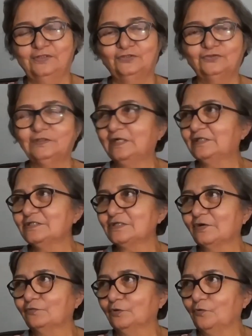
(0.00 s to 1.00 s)
So that is
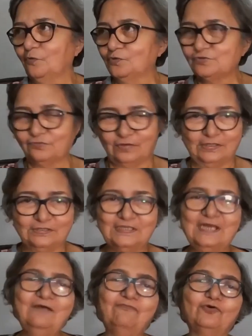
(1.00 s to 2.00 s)
how the course runs.
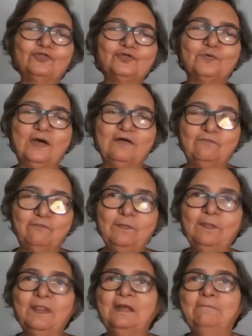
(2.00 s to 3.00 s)
And of course, you have
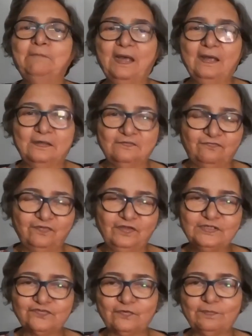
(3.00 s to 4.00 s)

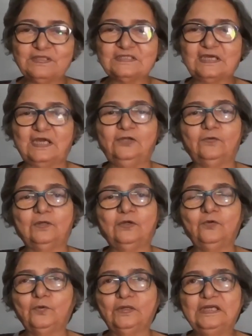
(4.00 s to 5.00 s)
fields from the side. You can do
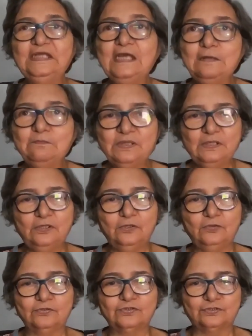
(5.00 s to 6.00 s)
your DNB in
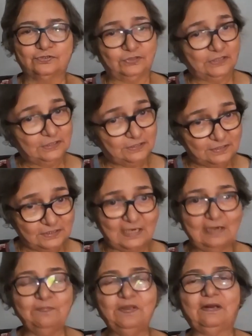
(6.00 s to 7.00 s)
neurosurgery and
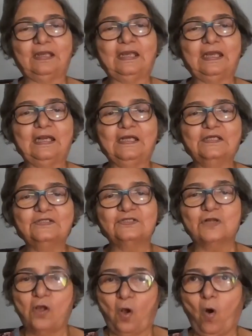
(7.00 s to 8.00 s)
still be recognized
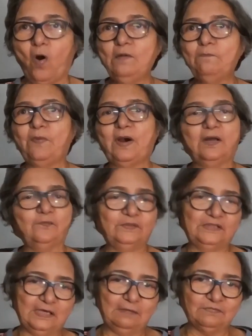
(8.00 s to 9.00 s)
on par
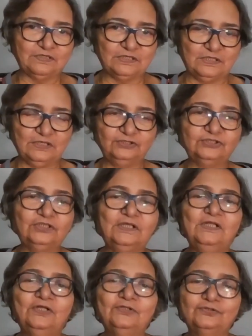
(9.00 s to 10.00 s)
with an MCH.
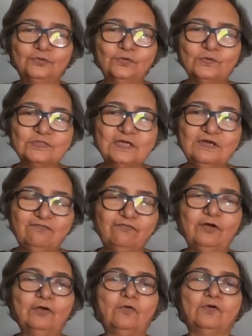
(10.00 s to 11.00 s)
So those are
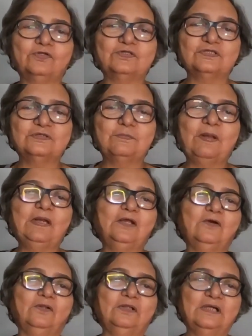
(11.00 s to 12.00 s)
different courses depending
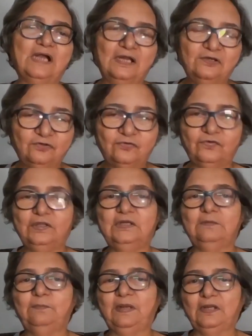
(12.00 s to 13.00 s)
on the country,
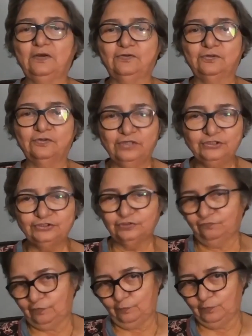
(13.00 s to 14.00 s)
depending on the region
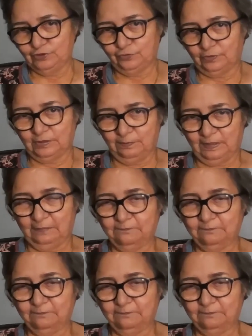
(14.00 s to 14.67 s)
from which you're coming.